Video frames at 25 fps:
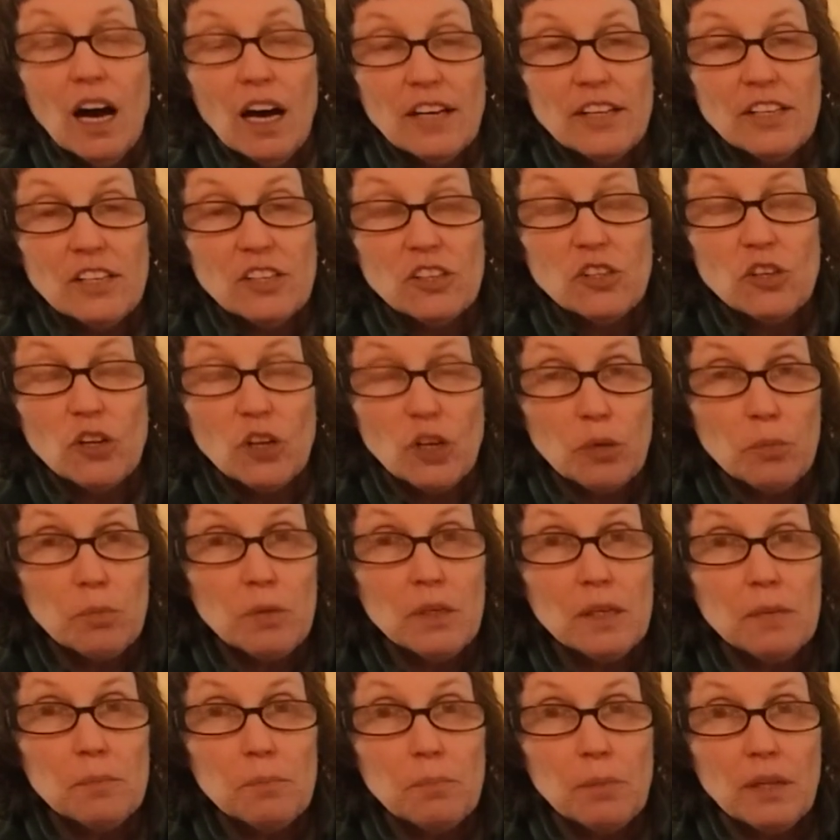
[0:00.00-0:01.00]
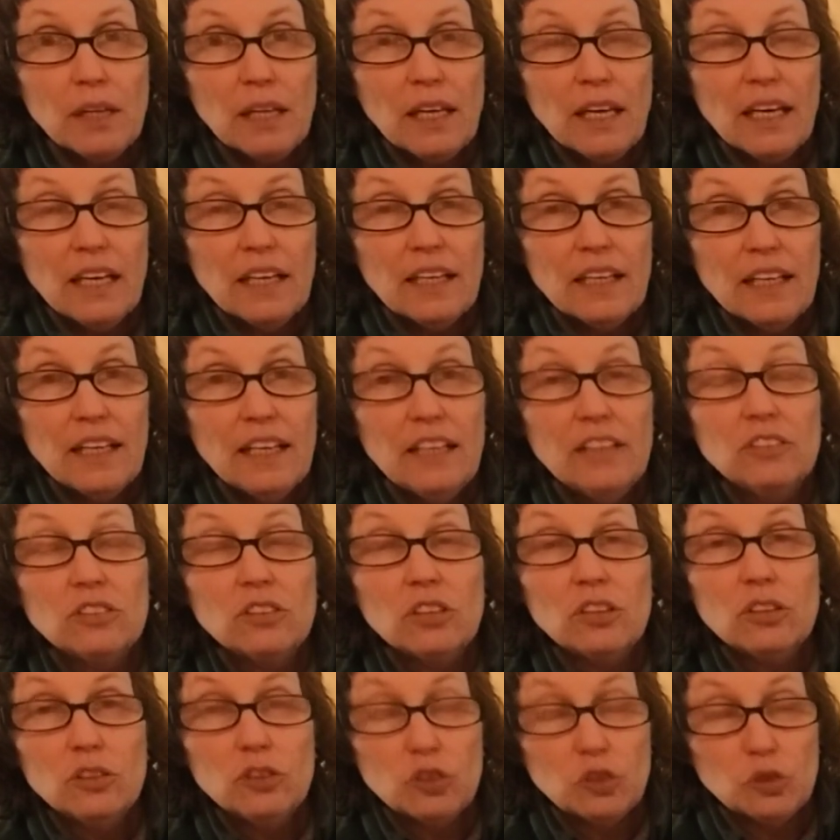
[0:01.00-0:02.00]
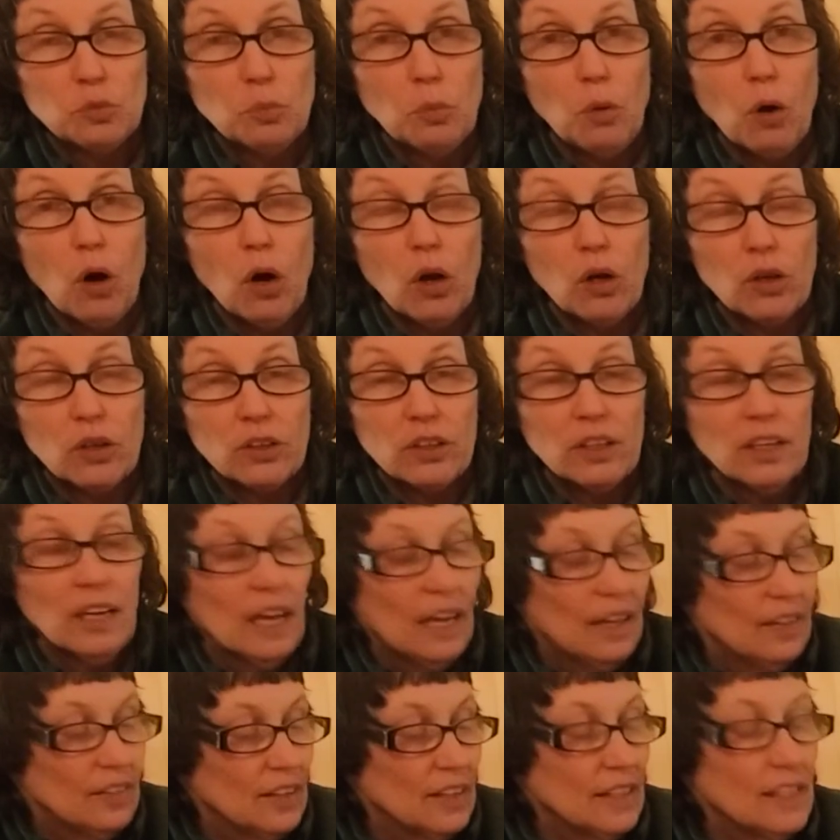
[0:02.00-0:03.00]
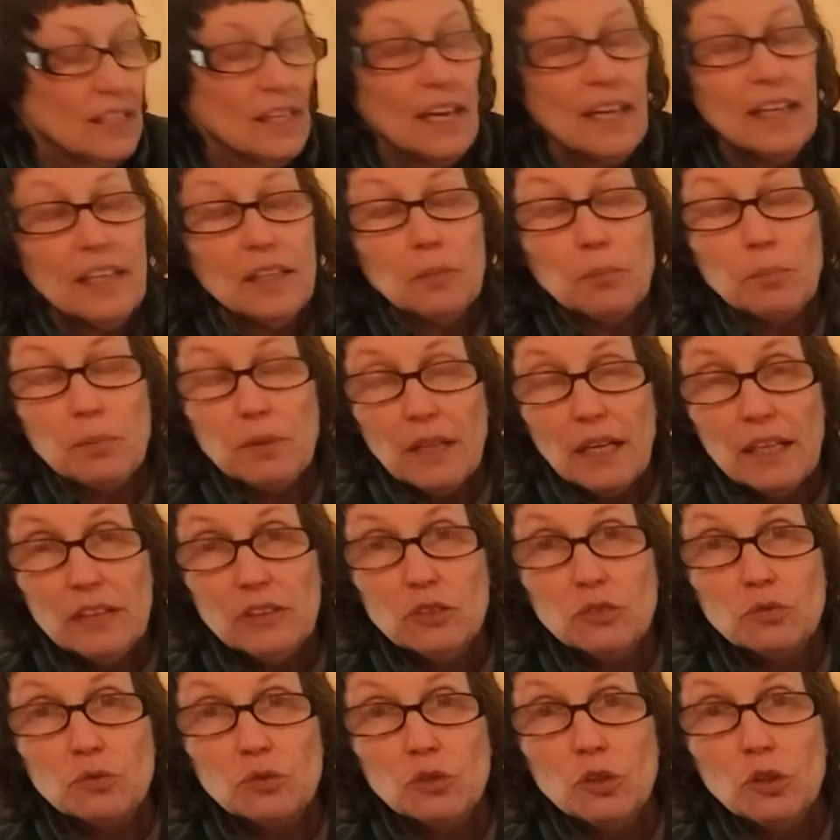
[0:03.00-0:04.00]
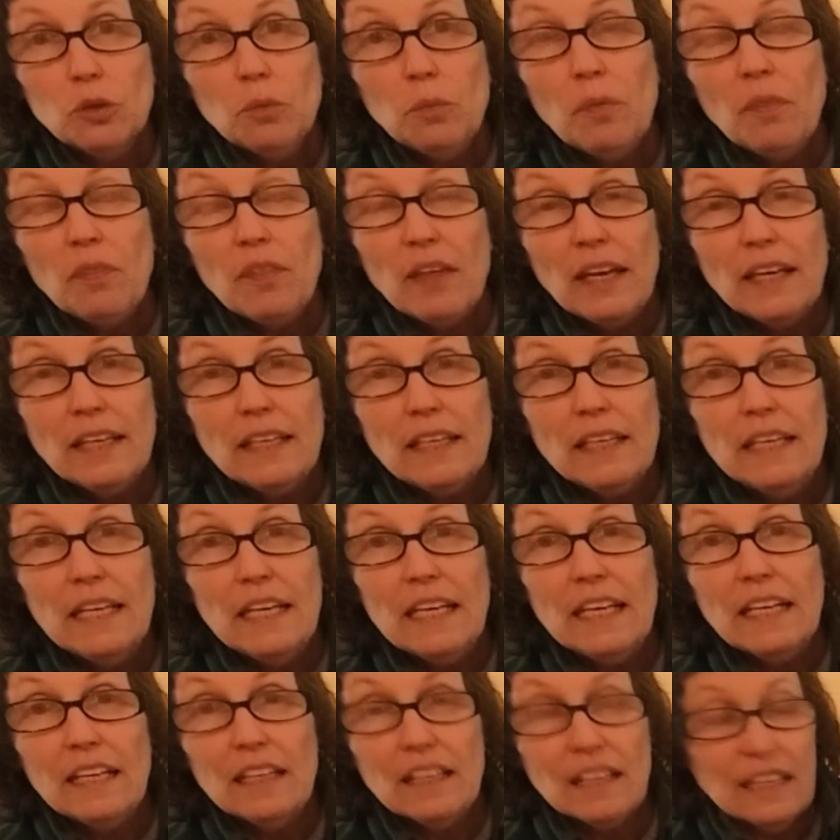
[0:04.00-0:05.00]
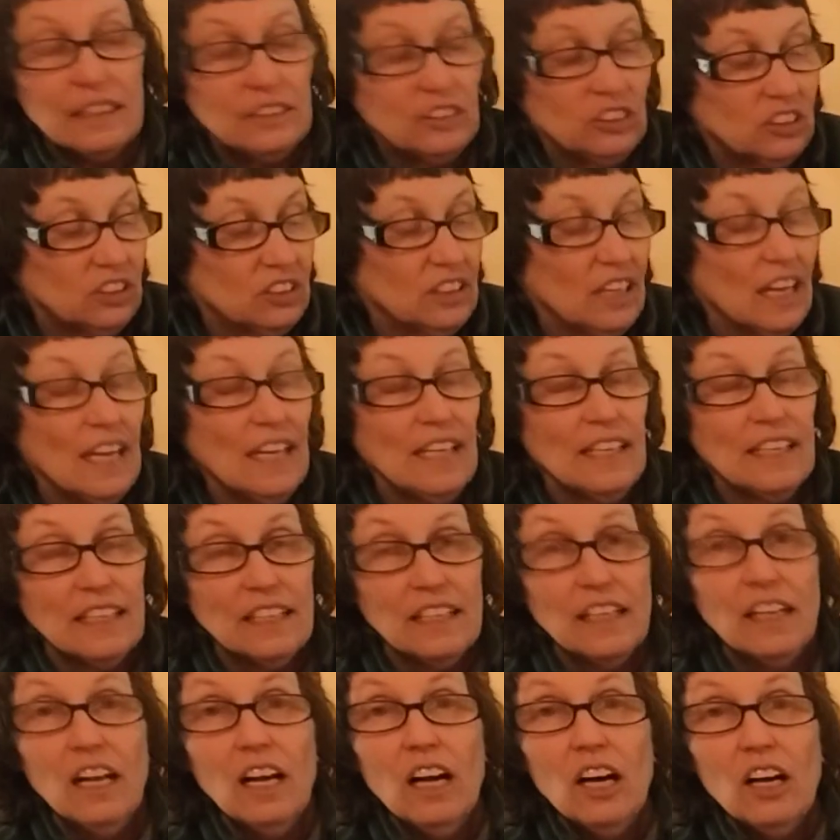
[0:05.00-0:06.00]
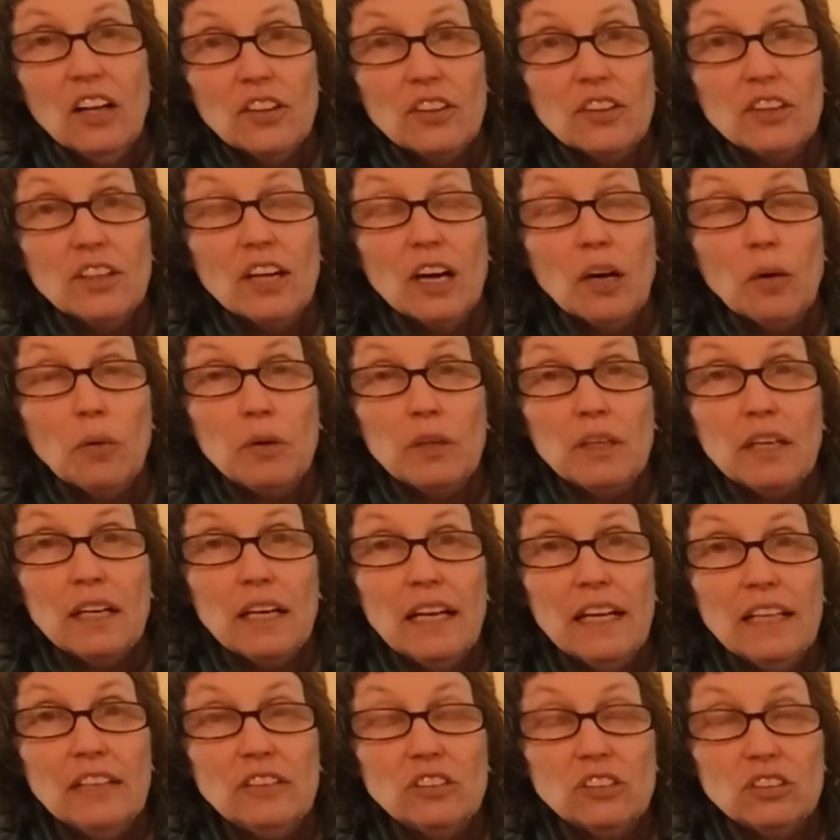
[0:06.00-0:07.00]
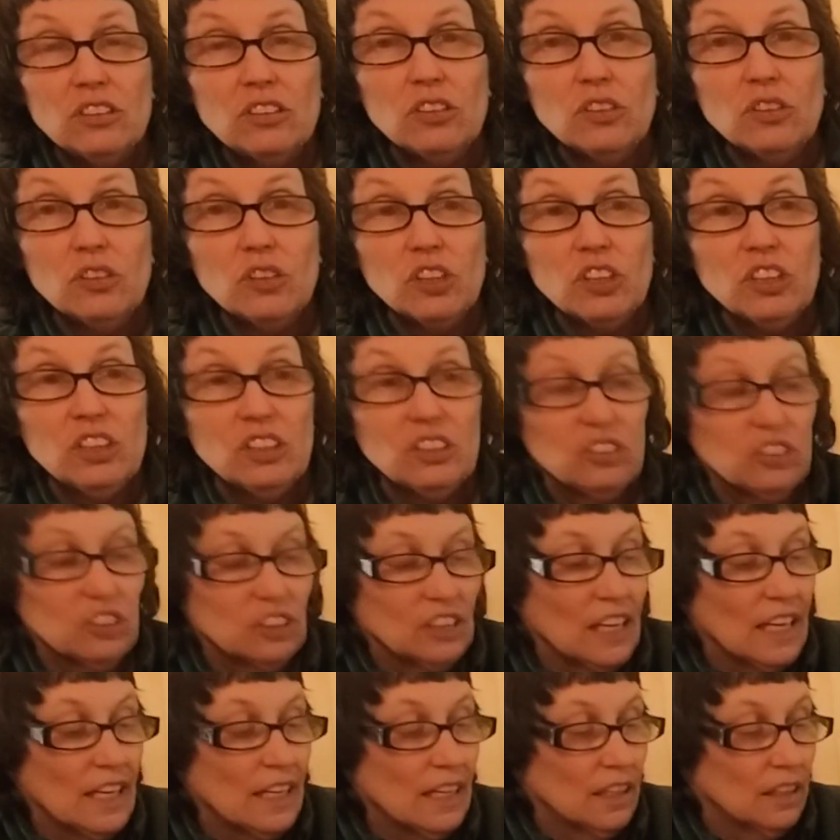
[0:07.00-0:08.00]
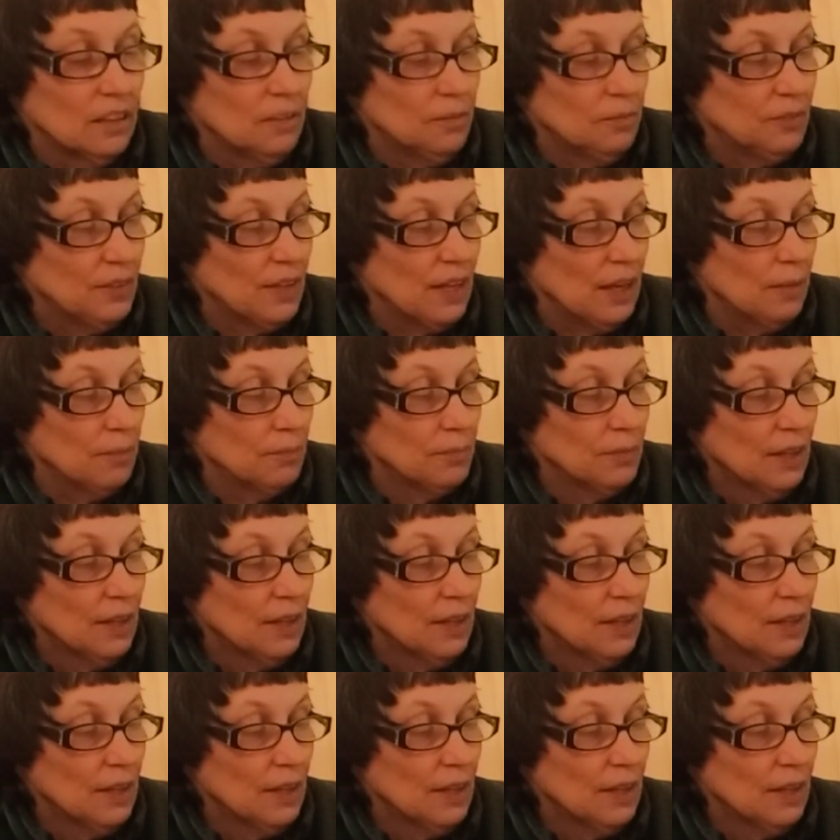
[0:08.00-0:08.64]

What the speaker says: A determinate plant is smaller. They take up less room. They need less staking, though it is still good to stake them.